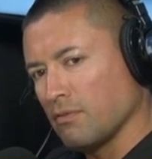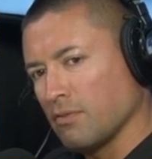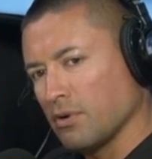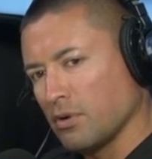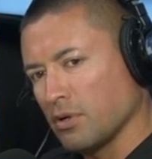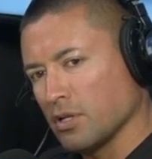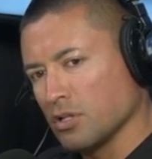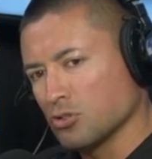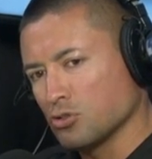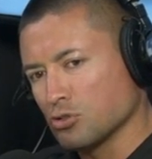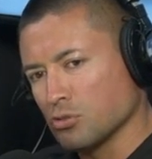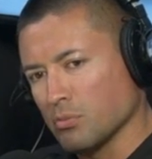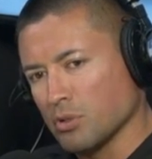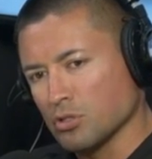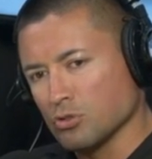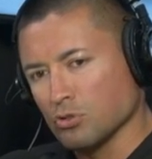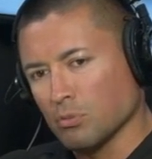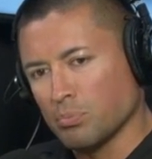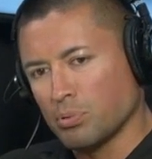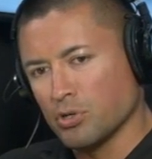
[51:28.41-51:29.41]
very
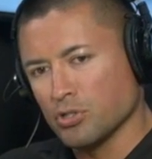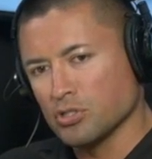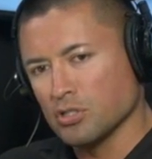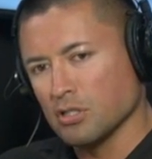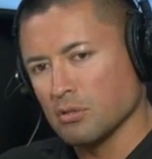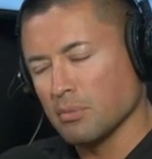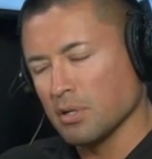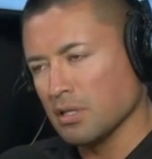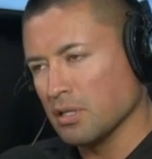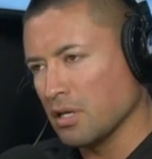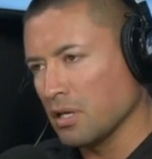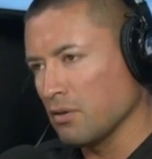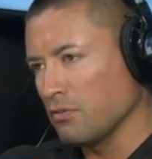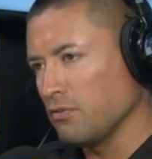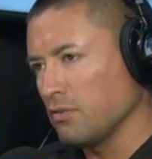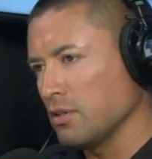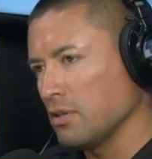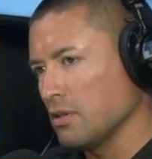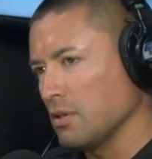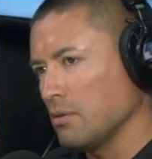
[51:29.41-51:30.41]
instrumental person in my
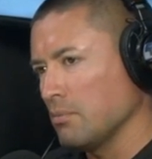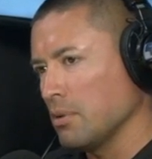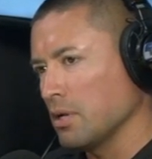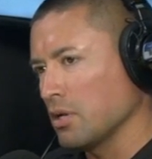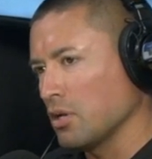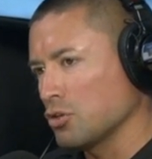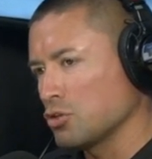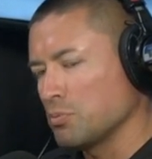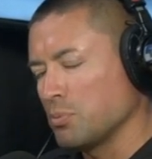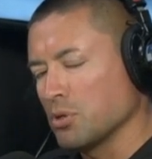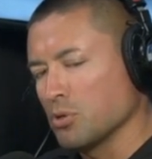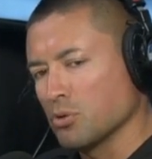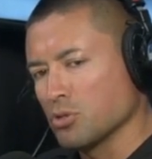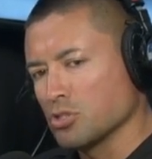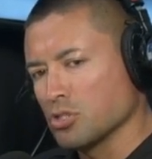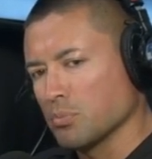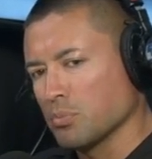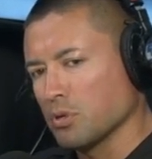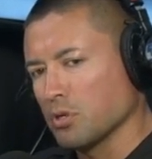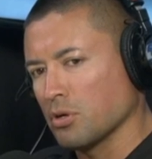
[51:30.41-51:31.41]
life and, and my
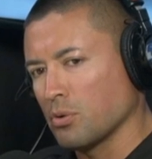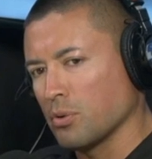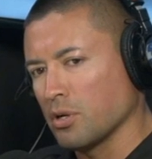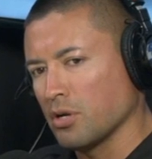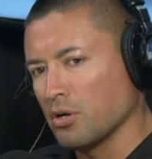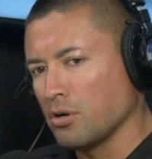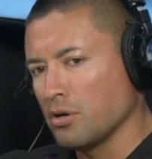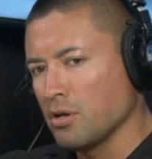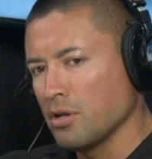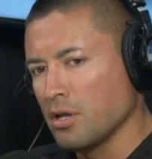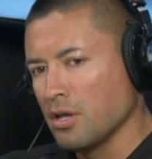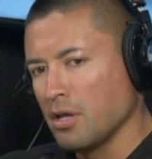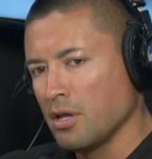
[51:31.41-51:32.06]
entrepreneurship career